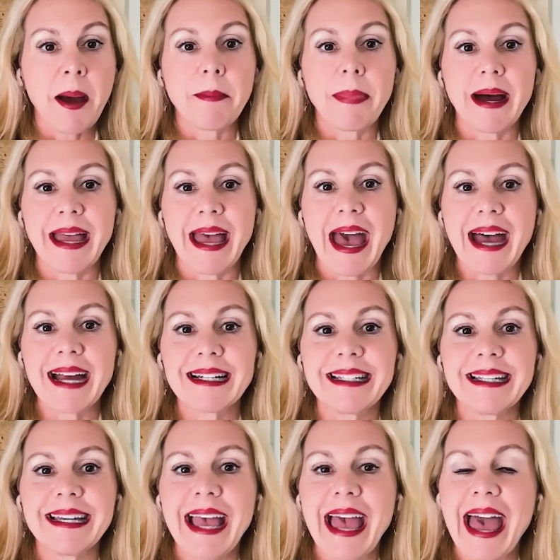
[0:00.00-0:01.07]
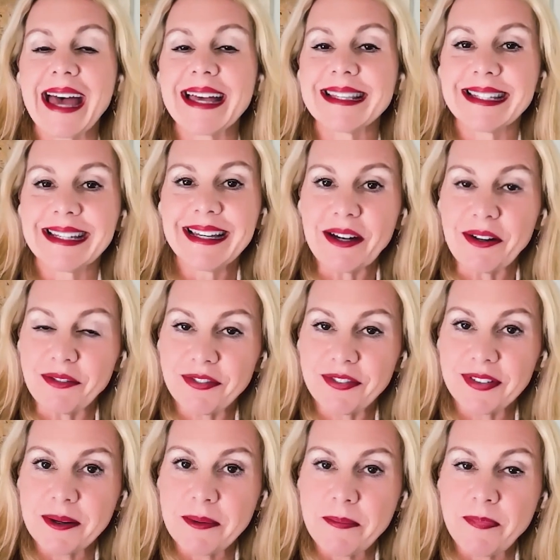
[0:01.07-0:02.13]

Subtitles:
by acting as if,